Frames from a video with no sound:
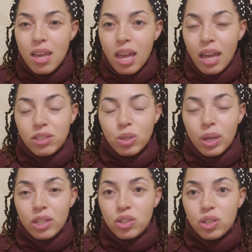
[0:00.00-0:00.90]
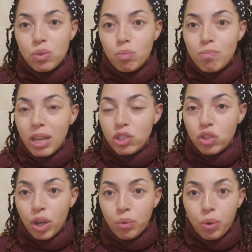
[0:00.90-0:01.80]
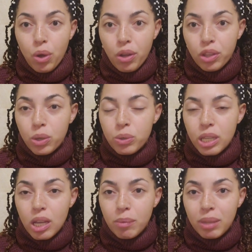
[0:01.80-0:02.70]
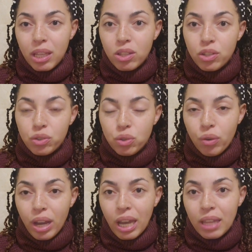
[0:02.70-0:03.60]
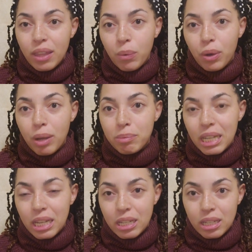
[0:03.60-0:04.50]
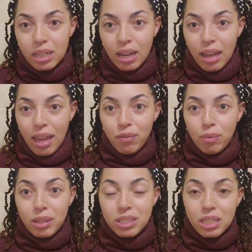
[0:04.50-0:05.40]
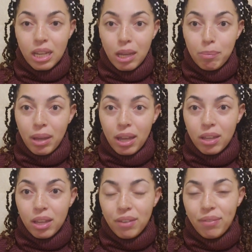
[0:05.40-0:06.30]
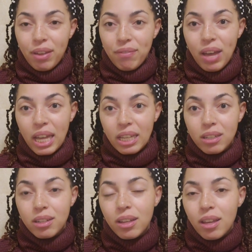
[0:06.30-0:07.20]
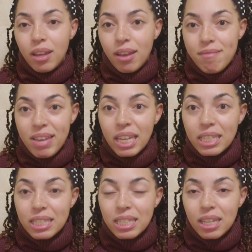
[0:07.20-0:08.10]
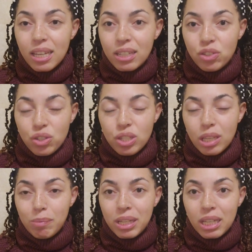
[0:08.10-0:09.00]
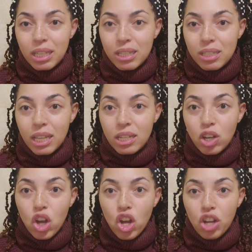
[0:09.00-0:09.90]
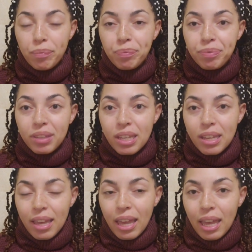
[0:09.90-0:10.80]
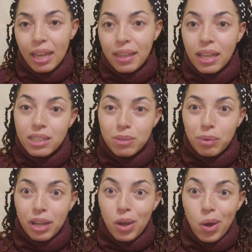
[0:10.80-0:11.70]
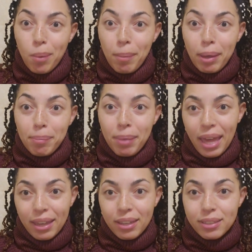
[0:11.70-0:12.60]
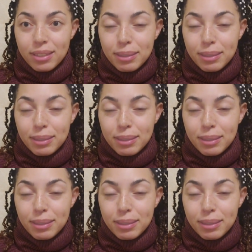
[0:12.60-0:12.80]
And so I just made sure I wrote all those up. They looked great, they were updated, and I have them on standby. If I find a vacancy, I just immediately send it all, and that's what I call my packet.